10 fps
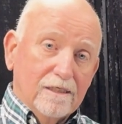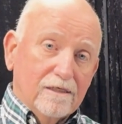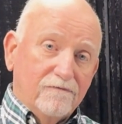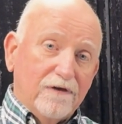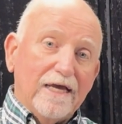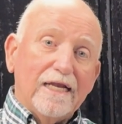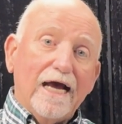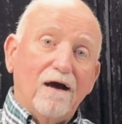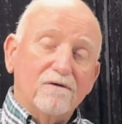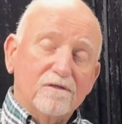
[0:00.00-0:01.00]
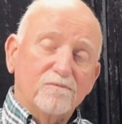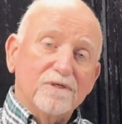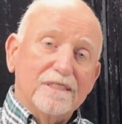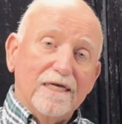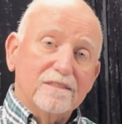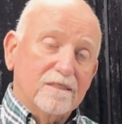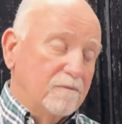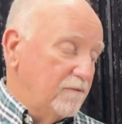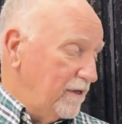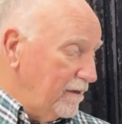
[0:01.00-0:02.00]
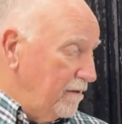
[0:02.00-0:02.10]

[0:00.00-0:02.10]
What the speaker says: to fake it out, to pretend something.